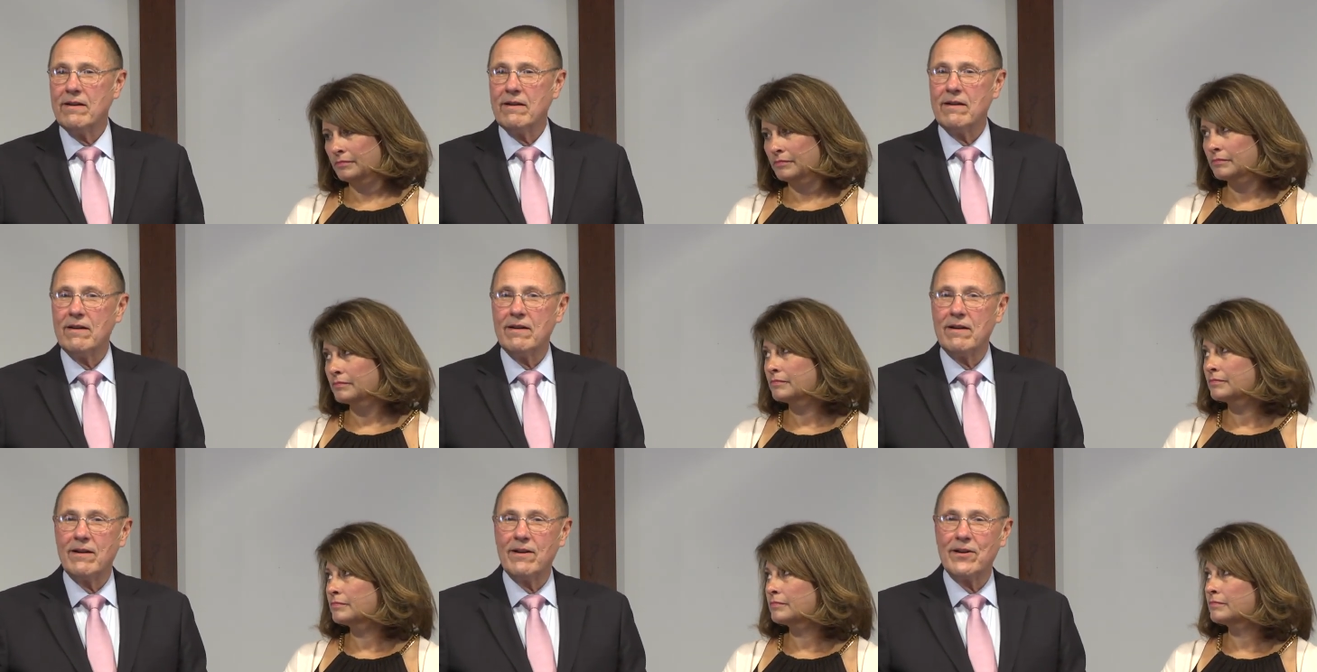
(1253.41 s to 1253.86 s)

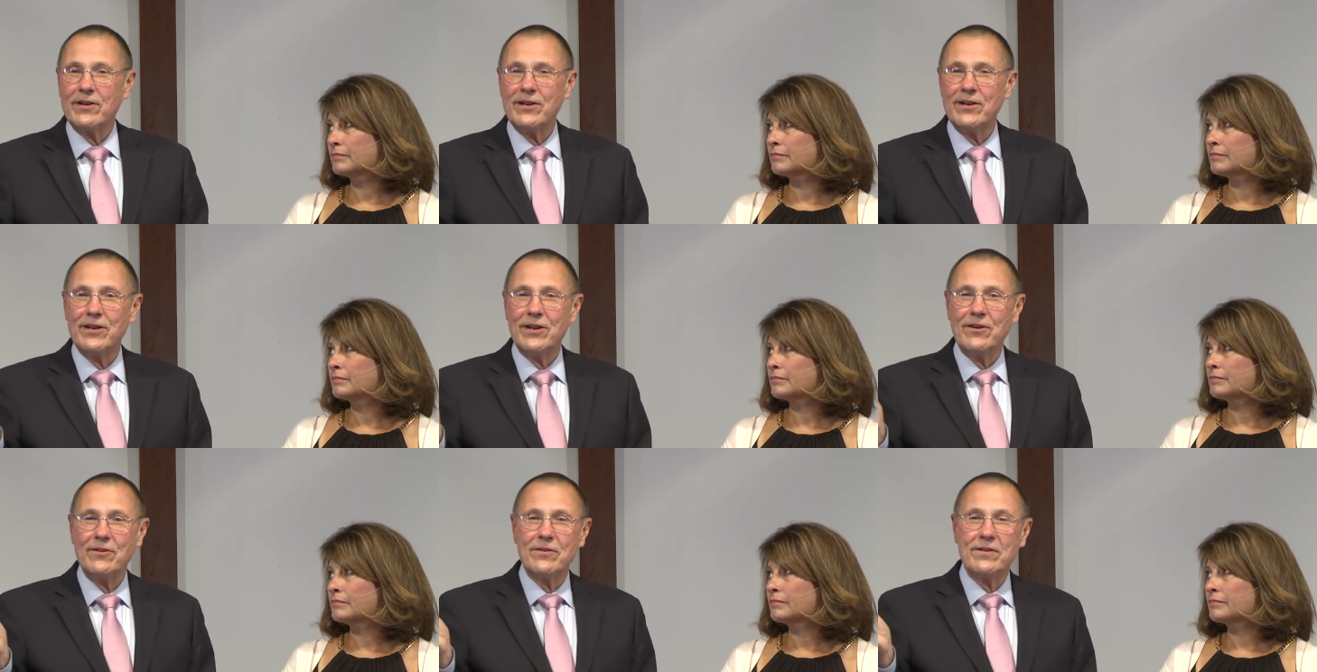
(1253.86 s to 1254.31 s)
Speaker 1: Uh, you
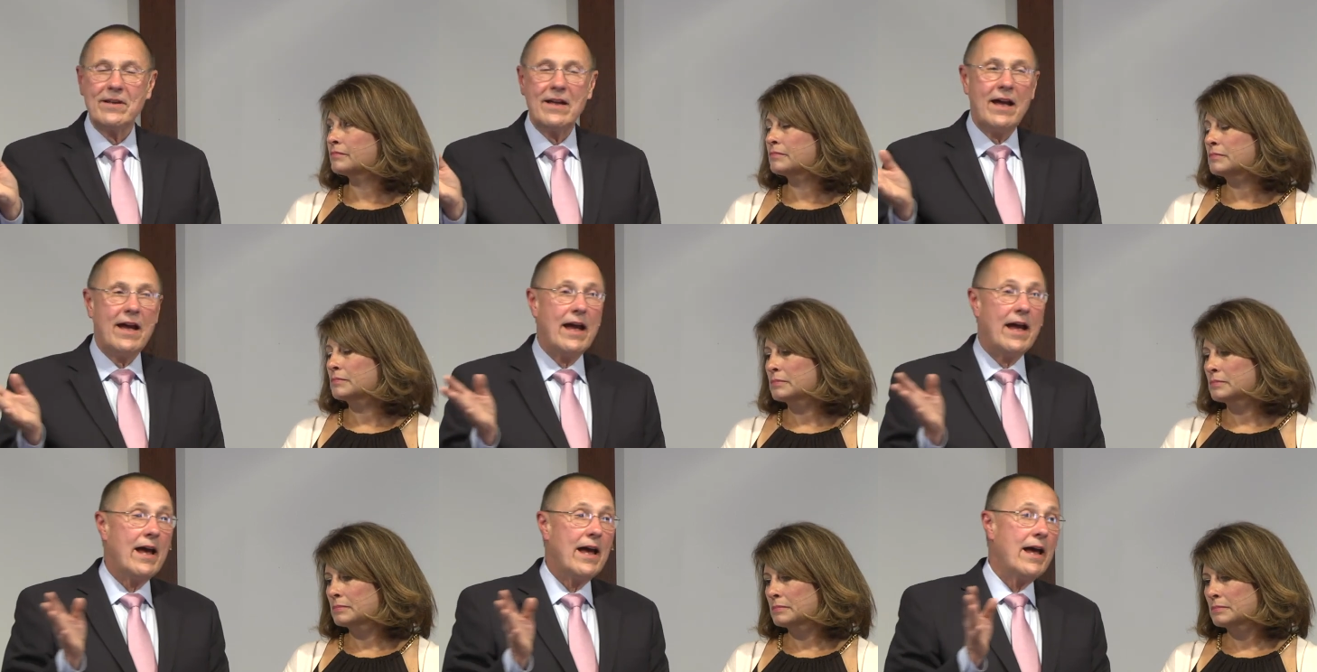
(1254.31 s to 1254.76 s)
know,
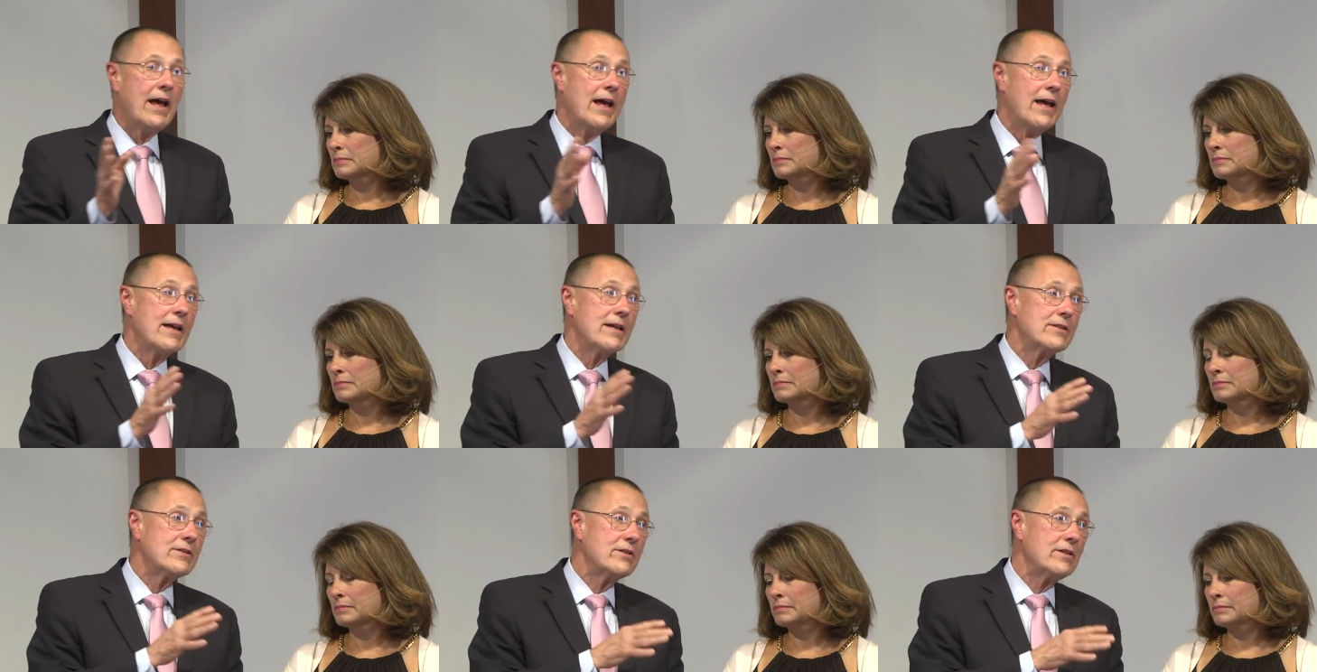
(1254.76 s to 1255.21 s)

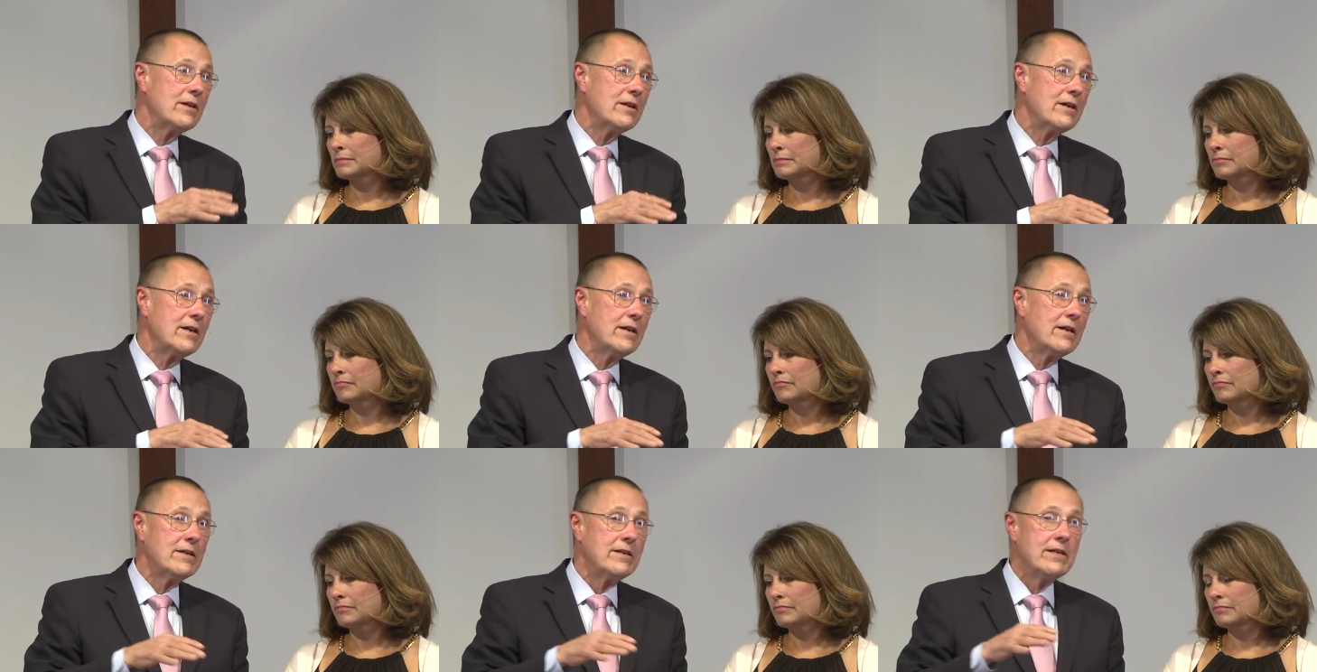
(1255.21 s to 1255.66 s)
as
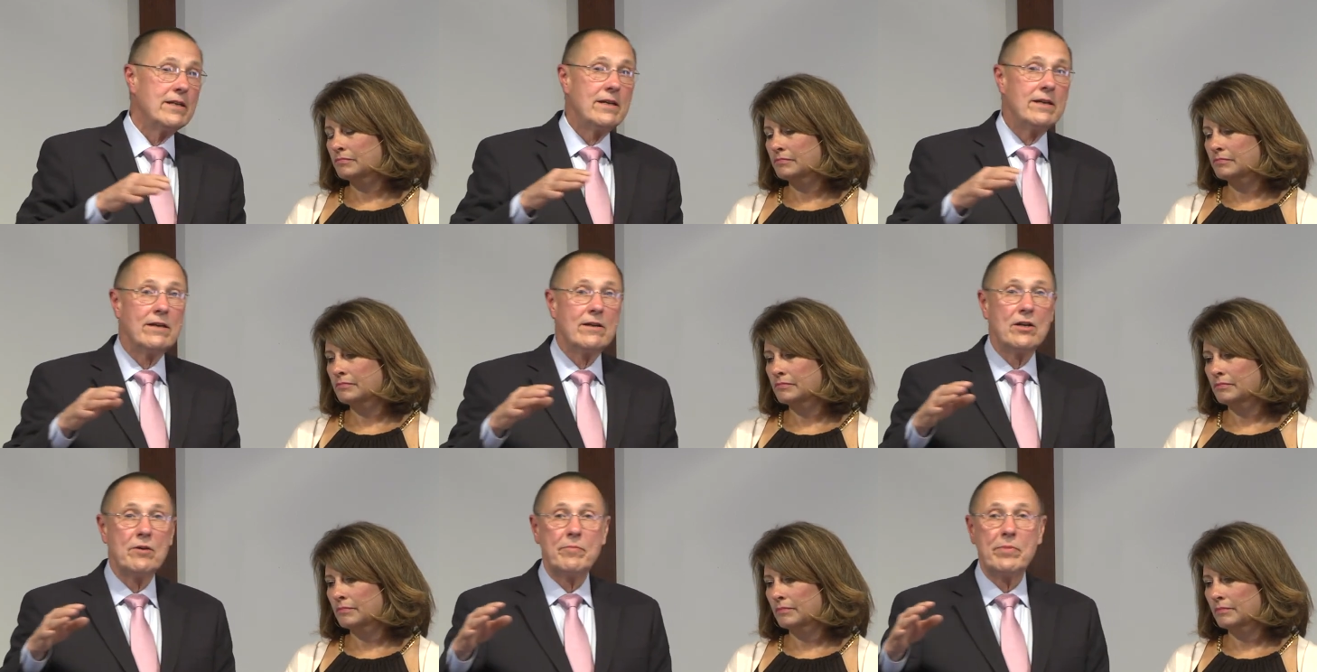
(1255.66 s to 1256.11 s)
the
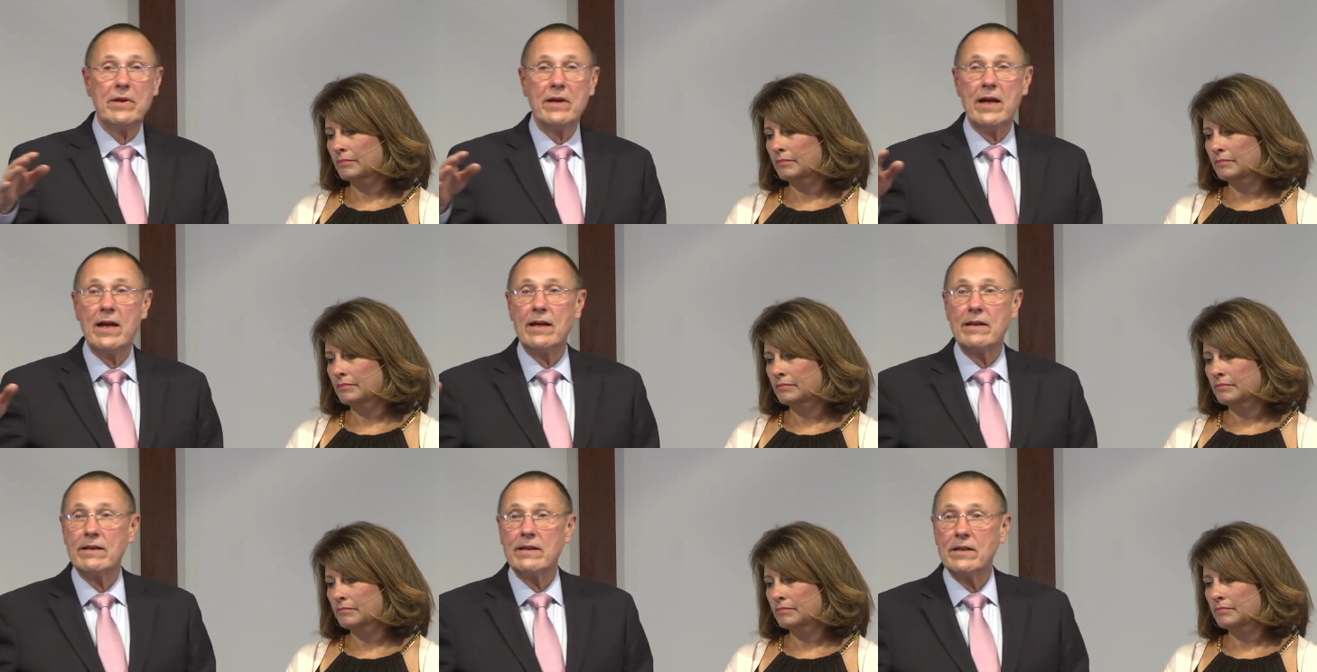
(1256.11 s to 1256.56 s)
deer
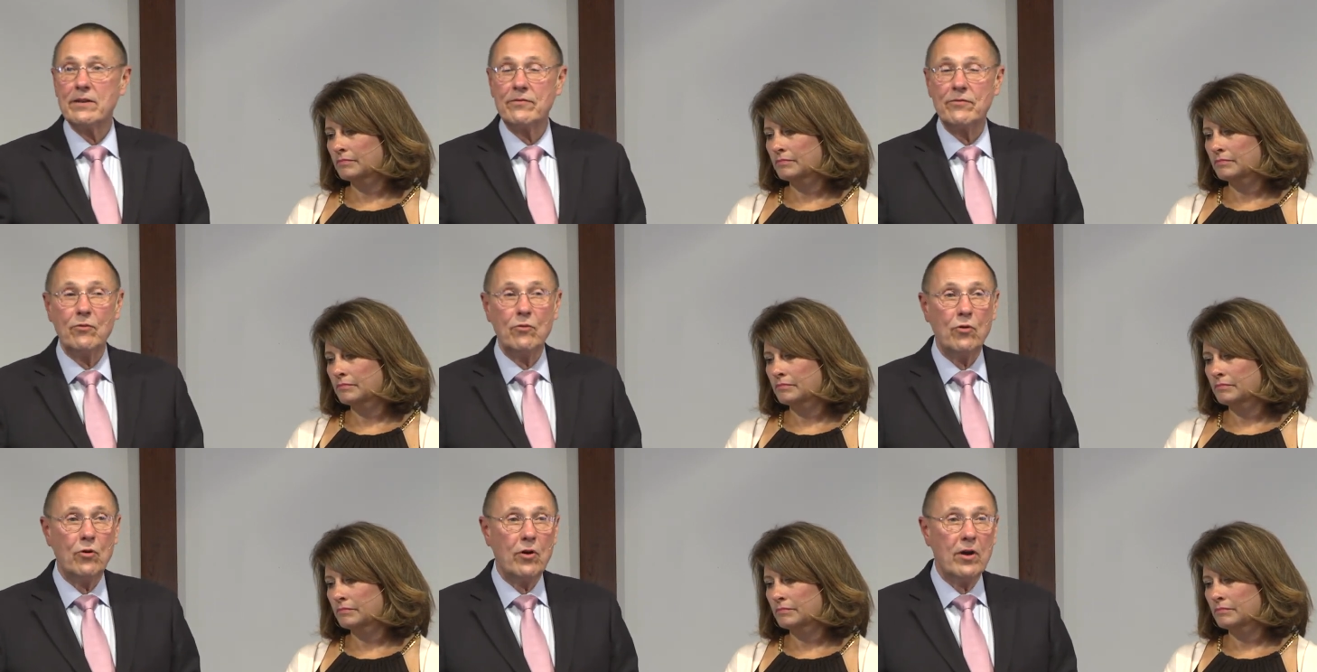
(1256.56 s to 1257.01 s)
panteth
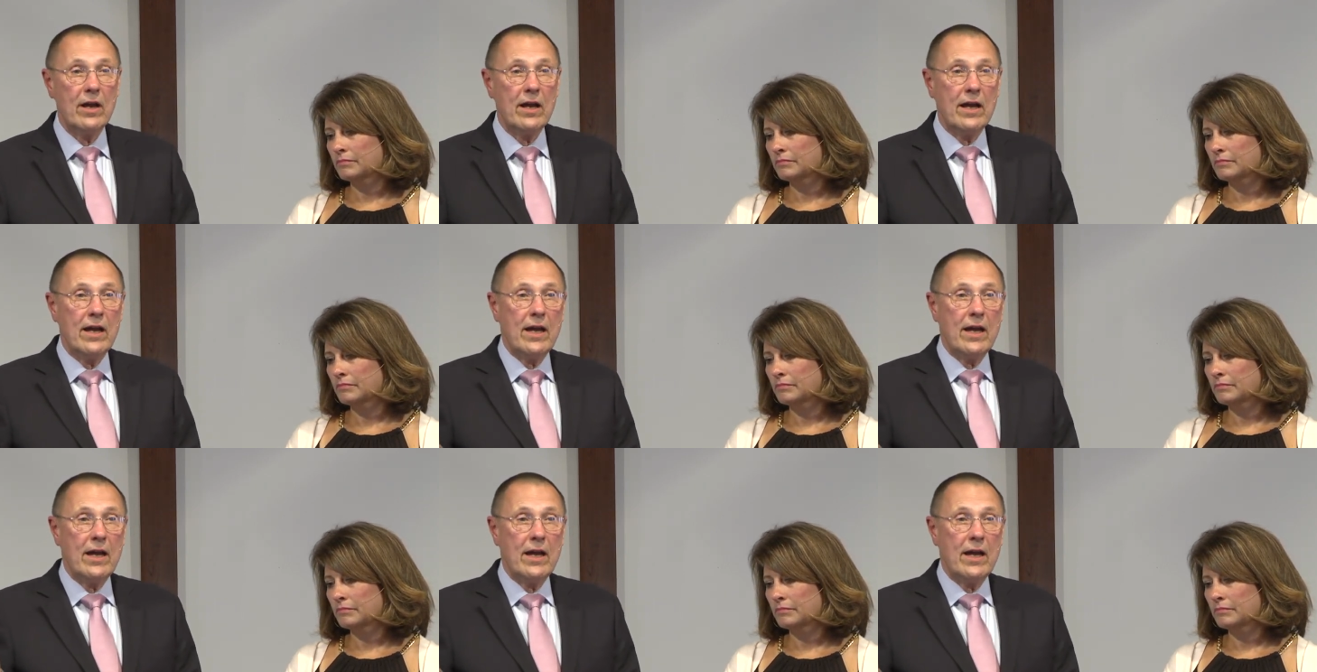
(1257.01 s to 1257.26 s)
for.